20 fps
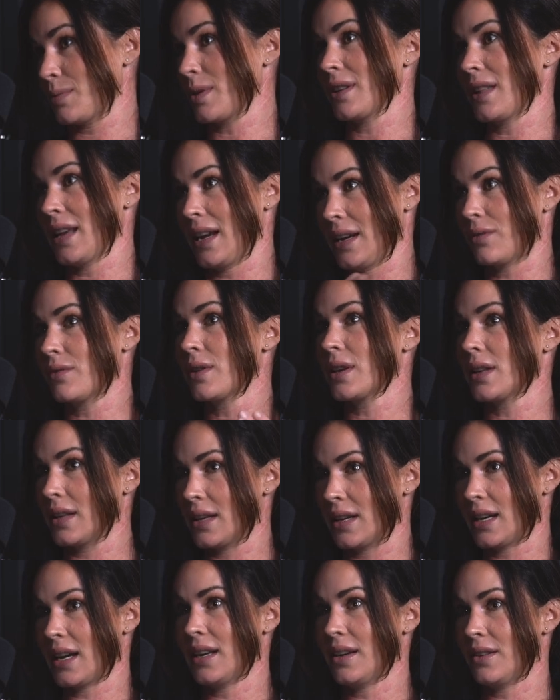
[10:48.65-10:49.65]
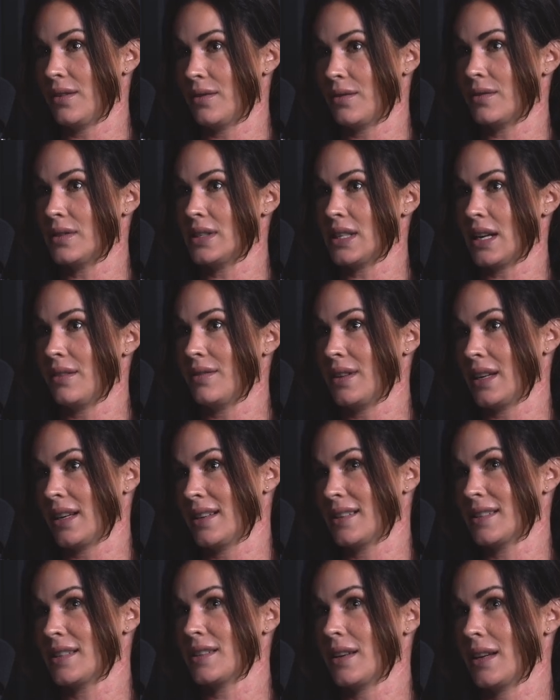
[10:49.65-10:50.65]
where like really kind of diving
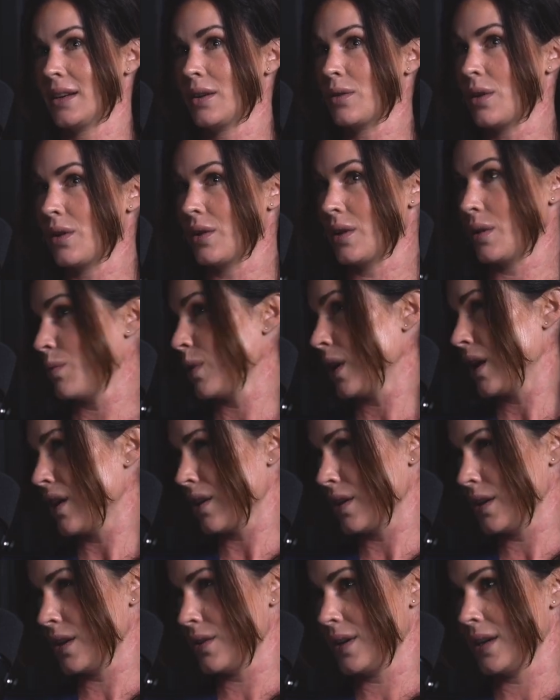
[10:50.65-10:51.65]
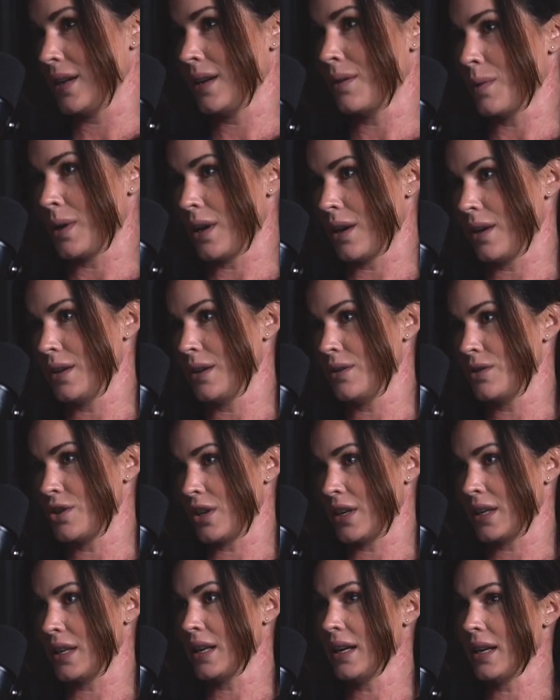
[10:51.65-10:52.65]
into like, okay, what are you eating? What are you
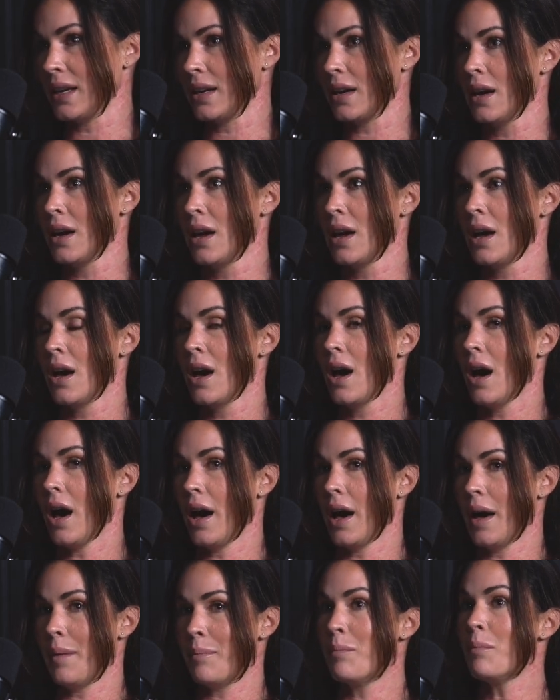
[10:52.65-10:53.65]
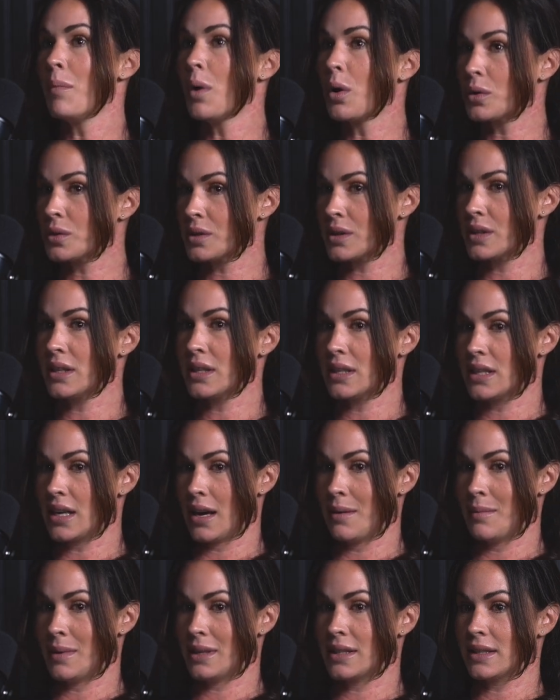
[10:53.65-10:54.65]
drinking? Most of the
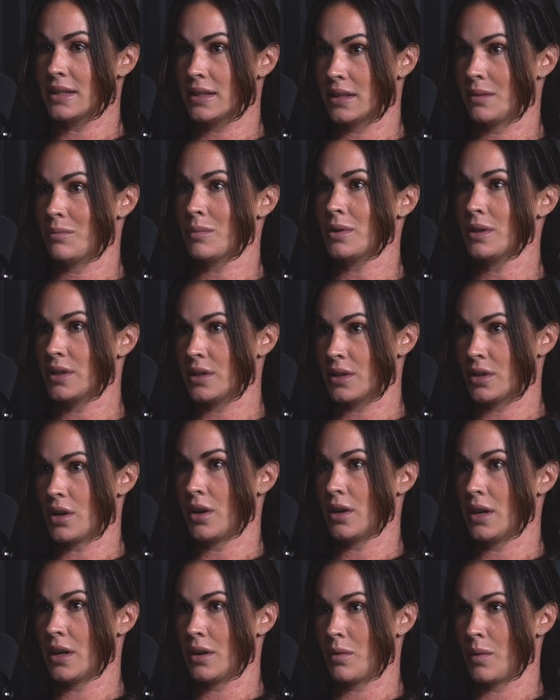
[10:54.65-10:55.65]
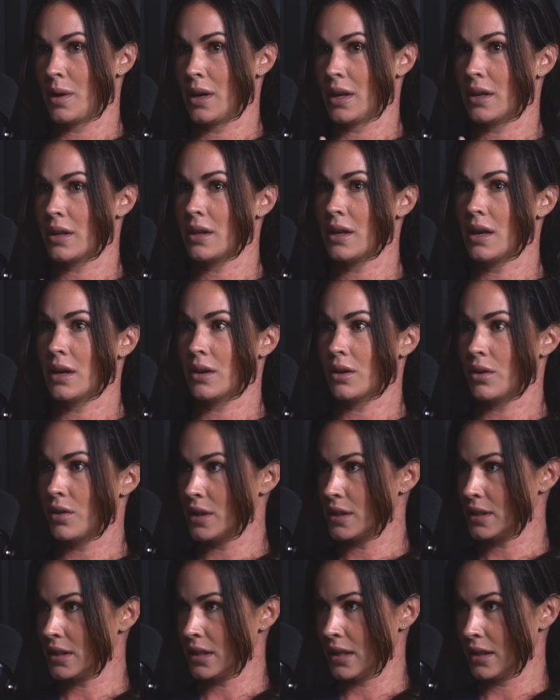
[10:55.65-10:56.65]
time it's as simple as starting with
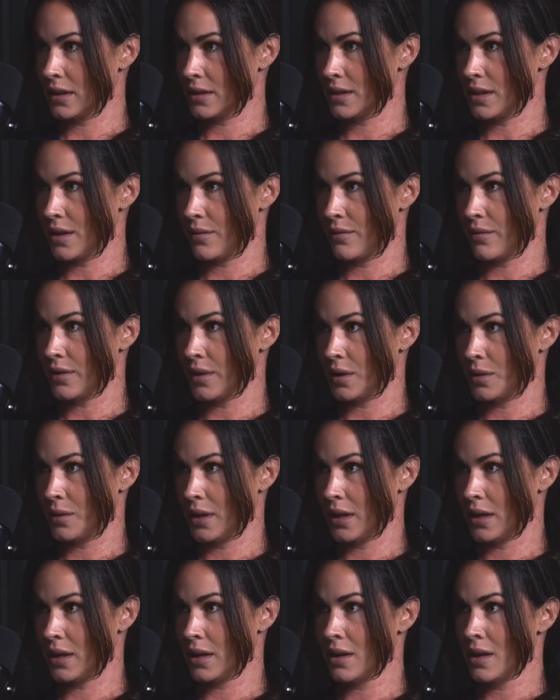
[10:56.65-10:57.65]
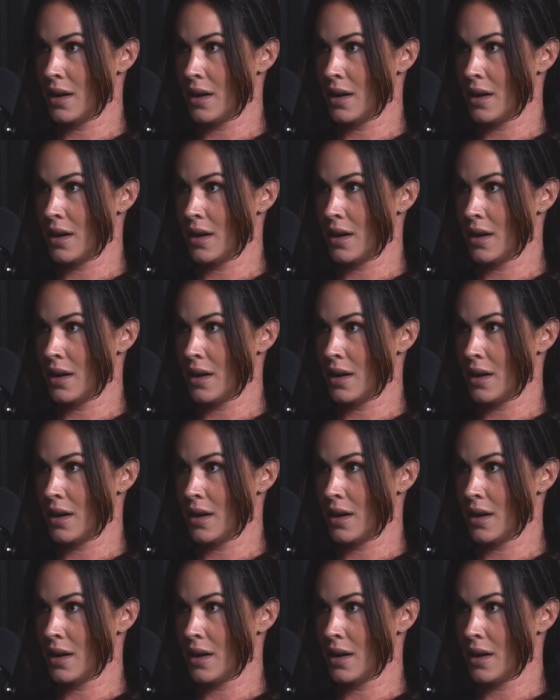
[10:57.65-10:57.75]
increasing some fluid.